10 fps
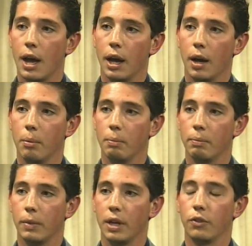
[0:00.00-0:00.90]
Um,
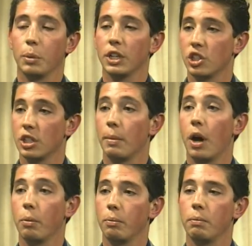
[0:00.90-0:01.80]
and for me, it's just
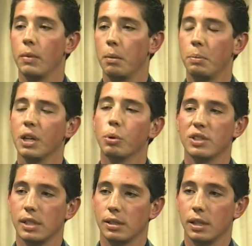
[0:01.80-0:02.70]
about being
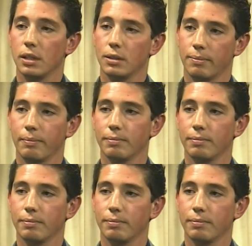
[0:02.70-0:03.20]
persistent. Okay.